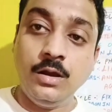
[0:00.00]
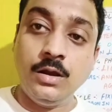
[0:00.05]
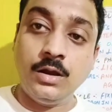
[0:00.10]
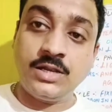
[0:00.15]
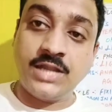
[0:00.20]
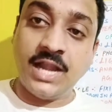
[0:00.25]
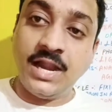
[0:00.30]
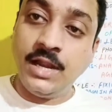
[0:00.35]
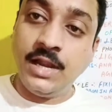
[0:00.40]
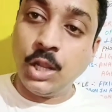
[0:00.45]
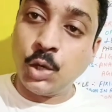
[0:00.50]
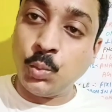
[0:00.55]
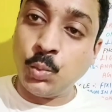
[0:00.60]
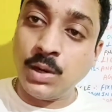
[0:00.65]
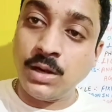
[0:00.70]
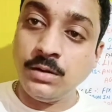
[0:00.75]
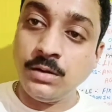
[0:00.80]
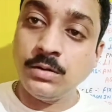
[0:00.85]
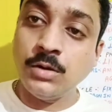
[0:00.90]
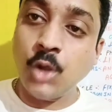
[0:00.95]
tender one
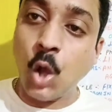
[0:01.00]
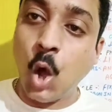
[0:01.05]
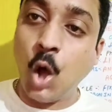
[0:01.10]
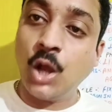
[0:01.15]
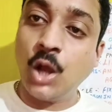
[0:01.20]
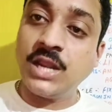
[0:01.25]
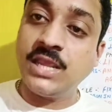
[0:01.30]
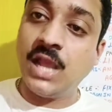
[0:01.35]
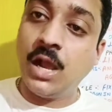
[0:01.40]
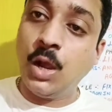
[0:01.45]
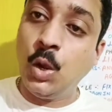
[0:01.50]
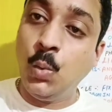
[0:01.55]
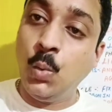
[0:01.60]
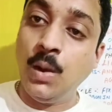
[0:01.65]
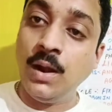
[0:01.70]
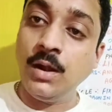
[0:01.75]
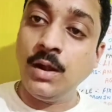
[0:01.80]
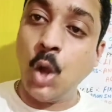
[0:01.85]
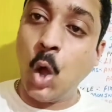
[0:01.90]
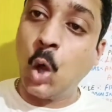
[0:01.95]
or young
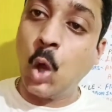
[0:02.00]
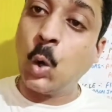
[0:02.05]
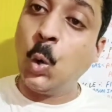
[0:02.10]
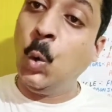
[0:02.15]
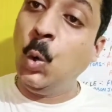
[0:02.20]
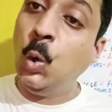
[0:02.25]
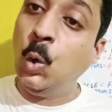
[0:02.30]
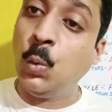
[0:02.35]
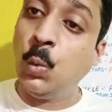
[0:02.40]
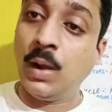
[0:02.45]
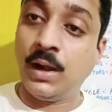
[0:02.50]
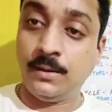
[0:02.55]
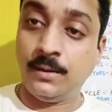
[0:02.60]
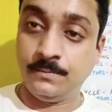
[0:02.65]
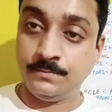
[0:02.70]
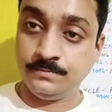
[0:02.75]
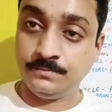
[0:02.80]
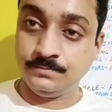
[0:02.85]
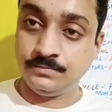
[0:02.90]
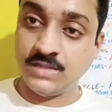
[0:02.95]
one or old one
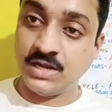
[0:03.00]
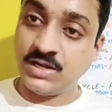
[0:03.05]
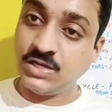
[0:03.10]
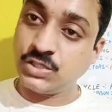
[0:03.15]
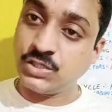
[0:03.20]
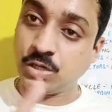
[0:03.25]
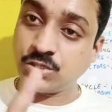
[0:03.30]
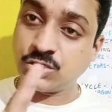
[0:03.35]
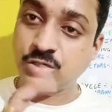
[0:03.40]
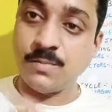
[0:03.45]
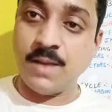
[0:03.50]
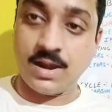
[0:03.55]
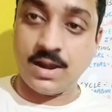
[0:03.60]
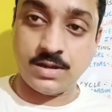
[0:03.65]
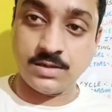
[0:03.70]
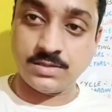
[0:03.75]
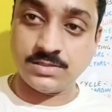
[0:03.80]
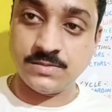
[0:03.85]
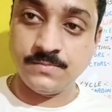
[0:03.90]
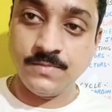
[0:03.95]
that is also
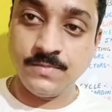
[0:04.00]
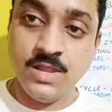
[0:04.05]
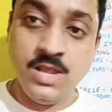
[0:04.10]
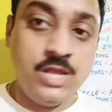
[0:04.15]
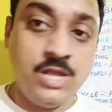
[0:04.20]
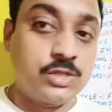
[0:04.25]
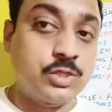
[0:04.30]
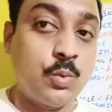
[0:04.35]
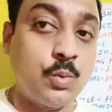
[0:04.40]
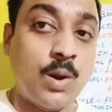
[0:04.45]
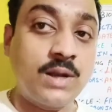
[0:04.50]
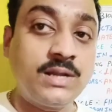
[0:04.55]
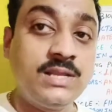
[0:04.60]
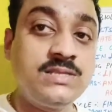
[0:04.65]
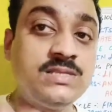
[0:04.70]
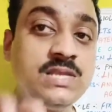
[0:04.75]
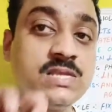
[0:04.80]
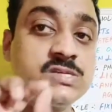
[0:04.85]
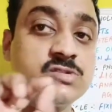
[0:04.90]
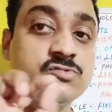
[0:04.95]
matters so what is
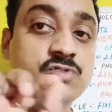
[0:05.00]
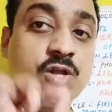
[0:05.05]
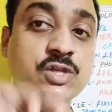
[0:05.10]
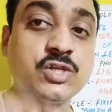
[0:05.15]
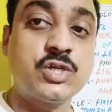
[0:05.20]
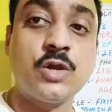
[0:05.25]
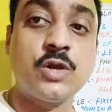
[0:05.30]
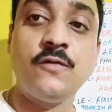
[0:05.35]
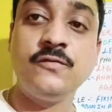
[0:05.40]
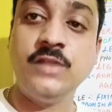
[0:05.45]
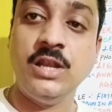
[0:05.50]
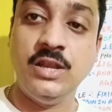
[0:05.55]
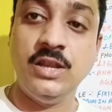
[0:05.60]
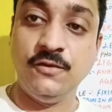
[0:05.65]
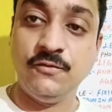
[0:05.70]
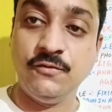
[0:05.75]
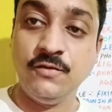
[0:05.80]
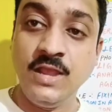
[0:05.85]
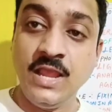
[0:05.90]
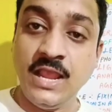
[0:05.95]
the structure of the
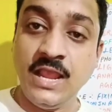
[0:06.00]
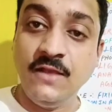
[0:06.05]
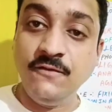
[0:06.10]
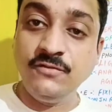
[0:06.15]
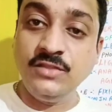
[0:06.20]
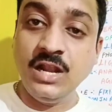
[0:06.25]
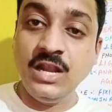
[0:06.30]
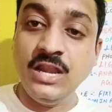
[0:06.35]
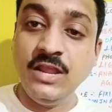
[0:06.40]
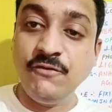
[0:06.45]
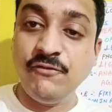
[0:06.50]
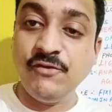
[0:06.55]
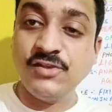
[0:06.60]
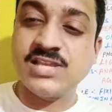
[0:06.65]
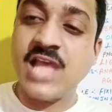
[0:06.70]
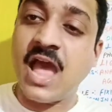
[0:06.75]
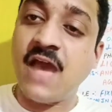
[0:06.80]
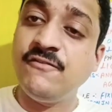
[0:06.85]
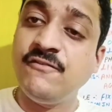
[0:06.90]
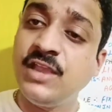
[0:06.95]
leaf if the leaf is
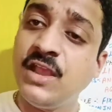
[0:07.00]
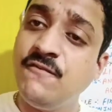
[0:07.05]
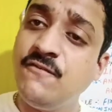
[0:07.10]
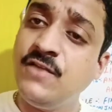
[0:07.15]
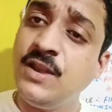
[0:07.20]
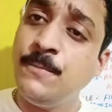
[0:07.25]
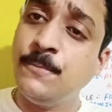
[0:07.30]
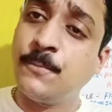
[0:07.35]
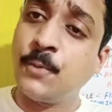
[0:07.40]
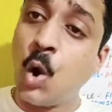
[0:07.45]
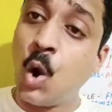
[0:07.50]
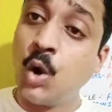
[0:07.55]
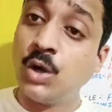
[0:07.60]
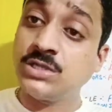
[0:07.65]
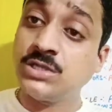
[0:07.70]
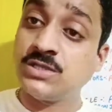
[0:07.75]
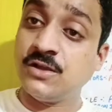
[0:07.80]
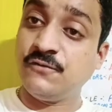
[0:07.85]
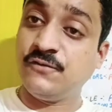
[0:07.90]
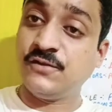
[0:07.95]
having a very broad
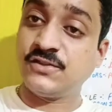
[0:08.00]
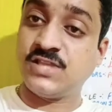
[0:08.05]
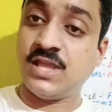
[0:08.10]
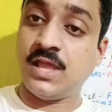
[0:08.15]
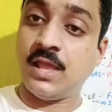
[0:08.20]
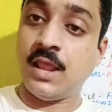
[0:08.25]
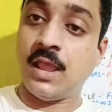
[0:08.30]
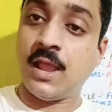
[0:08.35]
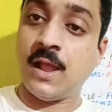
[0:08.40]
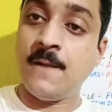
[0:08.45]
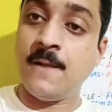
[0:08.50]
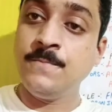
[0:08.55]
surface area